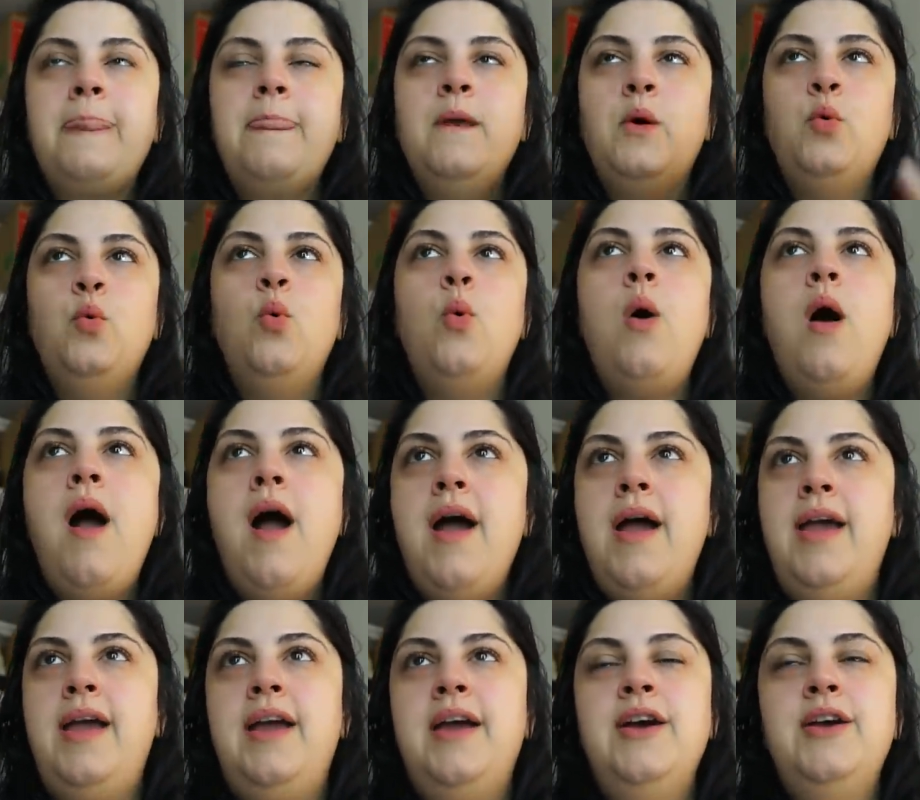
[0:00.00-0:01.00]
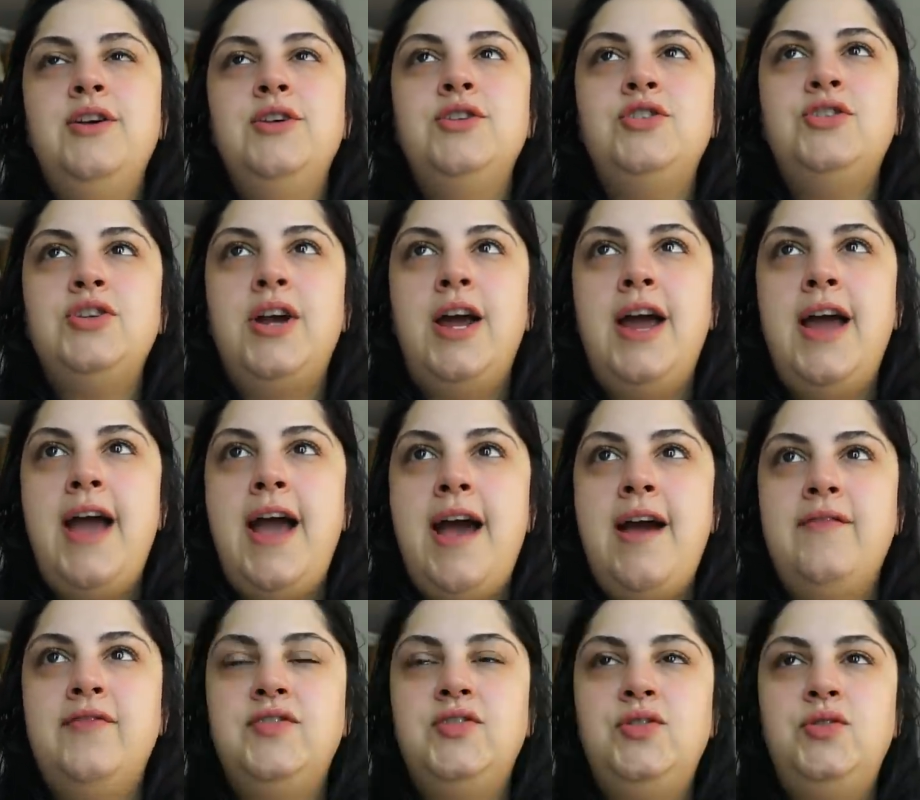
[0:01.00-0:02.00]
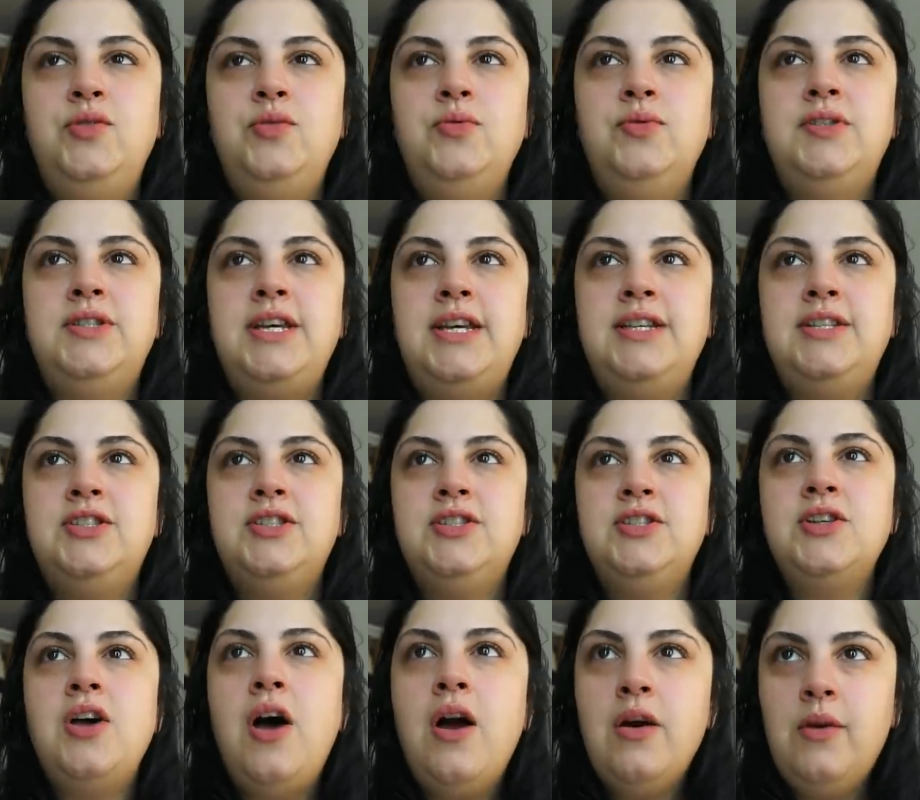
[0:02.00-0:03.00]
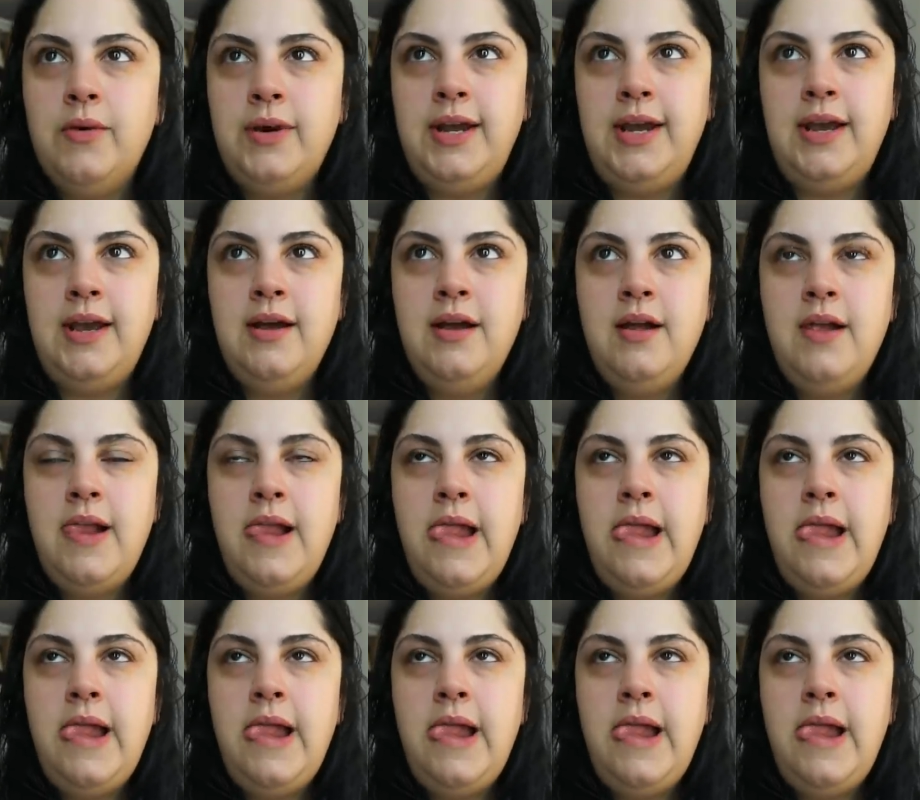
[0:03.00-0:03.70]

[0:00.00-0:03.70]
Why should I have to say sorry